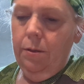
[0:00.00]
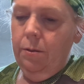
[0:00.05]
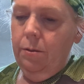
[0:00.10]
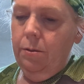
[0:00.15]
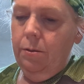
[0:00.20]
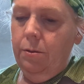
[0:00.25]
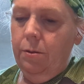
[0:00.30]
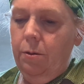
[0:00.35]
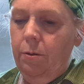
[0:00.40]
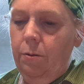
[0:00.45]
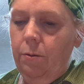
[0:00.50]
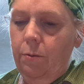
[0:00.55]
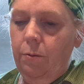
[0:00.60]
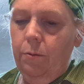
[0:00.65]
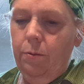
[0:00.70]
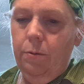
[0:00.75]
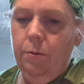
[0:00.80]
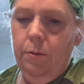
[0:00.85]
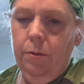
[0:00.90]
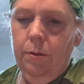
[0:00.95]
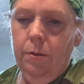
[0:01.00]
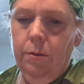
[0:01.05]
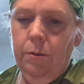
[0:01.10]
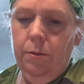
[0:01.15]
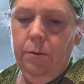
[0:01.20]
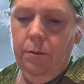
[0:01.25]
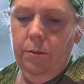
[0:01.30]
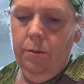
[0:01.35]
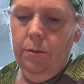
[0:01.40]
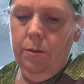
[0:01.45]
so
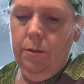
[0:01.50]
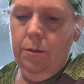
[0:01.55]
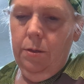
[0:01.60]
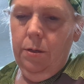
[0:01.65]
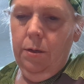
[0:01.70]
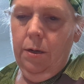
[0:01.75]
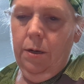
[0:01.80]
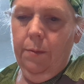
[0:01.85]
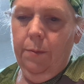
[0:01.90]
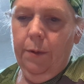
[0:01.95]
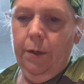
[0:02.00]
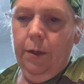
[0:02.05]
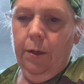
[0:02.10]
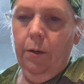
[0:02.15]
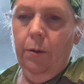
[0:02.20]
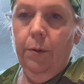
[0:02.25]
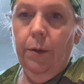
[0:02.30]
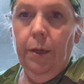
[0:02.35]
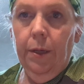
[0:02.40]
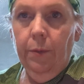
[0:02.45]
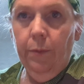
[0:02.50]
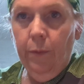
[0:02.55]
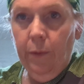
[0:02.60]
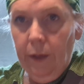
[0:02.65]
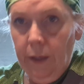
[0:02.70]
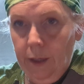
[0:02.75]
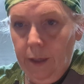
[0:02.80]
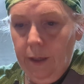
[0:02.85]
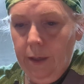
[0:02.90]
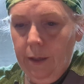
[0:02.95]
I'm going to go in
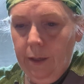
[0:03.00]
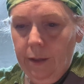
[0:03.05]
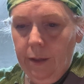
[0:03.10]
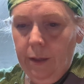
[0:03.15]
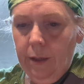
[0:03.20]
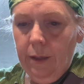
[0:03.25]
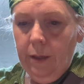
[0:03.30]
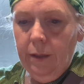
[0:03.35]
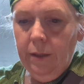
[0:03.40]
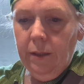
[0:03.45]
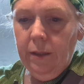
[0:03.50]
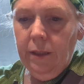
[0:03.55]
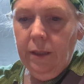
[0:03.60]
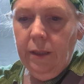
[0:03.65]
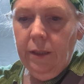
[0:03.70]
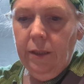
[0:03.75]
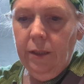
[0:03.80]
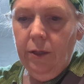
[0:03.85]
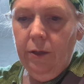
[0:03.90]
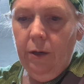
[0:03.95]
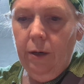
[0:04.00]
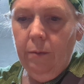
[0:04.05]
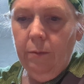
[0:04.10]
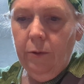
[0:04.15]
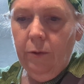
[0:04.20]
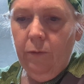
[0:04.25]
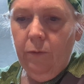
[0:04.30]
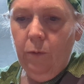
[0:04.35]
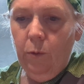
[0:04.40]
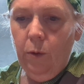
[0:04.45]
with 60 grams
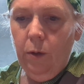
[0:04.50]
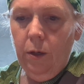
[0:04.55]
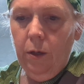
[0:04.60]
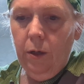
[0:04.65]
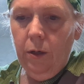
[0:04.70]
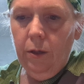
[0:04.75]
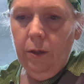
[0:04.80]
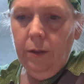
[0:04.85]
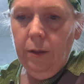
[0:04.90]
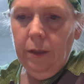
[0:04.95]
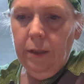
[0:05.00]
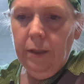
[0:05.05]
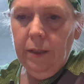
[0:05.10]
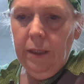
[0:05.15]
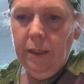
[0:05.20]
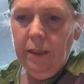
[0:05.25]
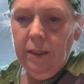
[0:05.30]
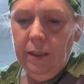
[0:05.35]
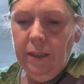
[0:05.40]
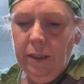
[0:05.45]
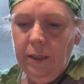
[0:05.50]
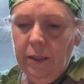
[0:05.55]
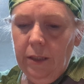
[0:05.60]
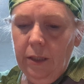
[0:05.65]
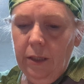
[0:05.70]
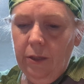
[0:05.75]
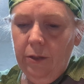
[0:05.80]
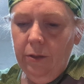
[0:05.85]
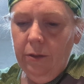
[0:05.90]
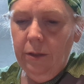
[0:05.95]
of water, because that's
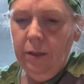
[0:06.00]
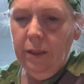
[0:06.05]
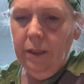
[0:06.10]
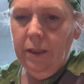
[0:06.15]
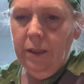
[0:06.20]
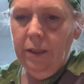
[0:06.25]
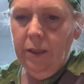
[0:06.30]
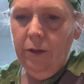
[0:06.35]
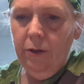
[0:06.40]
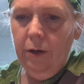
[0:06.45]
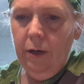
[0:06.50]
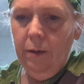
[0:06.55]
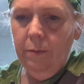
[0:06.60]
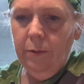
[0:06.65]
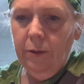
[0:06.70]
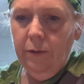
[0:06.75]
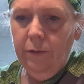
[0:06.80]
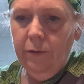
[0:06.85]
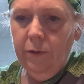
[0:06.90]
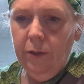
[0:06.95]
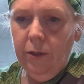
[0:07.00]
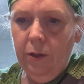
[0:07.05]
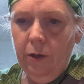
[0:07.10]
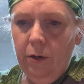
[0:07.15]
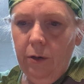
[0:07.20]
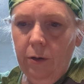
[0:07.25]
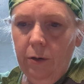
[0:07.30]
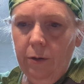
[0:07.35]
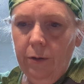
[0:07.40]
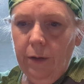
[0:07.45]
60 grams of
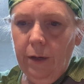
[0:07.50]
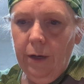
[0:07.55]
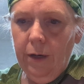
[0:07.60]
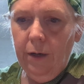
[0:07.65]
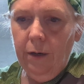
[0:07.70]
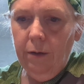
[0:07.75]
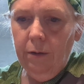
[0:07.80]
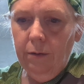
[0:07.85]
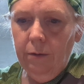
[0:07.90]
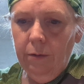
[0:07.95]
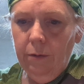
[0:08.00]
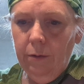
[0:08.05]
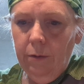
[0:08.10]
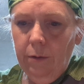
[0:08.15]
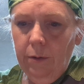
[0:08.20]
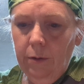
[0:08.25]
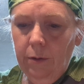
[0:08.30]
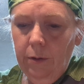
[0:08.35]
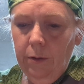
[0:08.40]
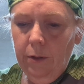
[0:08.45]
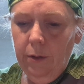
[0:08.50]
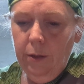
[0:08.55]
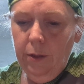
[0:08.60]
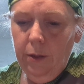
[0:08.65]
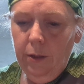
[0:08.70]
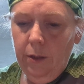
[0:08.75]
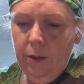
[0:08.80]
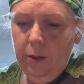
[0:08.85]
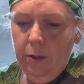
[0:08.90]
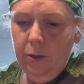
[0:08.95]
starter there.
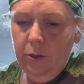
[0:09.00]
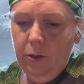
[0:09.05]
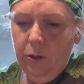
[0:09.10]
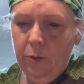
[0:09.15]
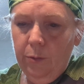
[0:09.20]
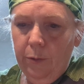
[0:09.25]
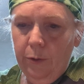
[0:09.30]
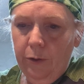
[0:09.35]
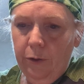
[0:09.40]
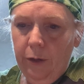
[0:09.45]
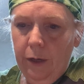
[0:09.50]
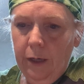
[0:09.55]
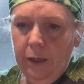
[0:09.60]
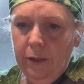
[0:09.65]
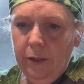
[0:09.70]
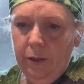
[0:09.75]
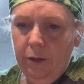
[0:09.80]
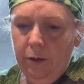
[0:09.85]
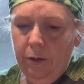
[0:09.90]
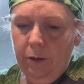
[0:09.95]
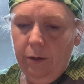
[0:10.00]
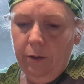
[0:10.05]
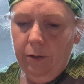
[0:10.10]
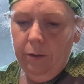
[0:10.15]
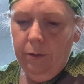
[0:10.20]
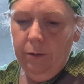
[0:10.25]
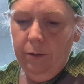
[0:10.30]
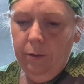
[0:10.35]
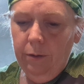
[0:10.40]
Super dry starter.